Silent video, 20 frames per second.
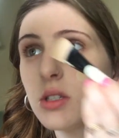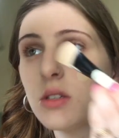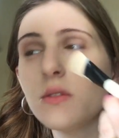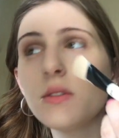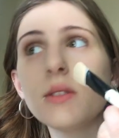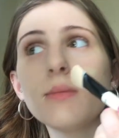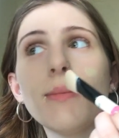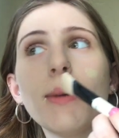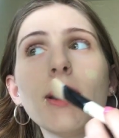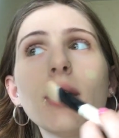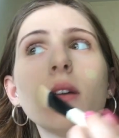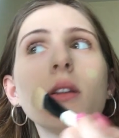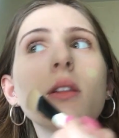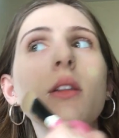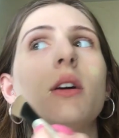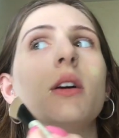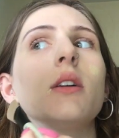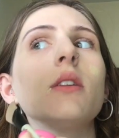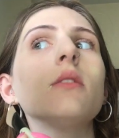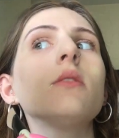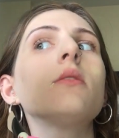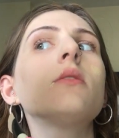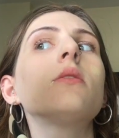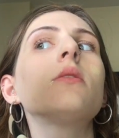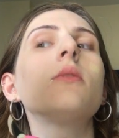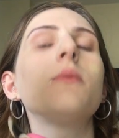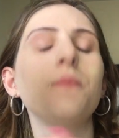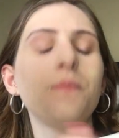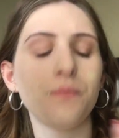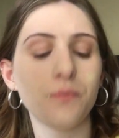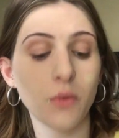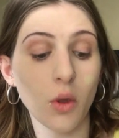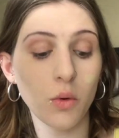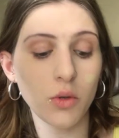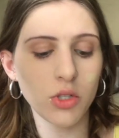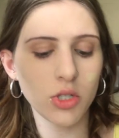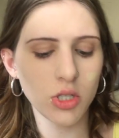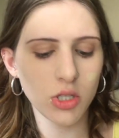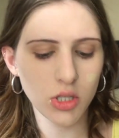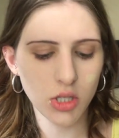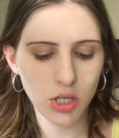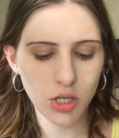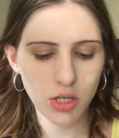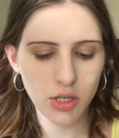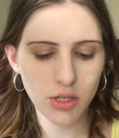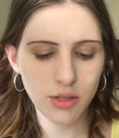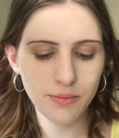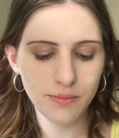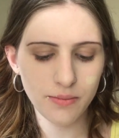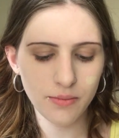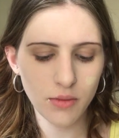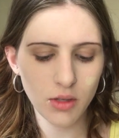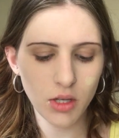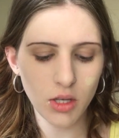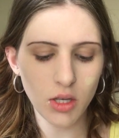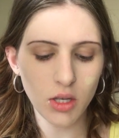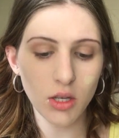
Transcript: aggressive smile lines, which is good.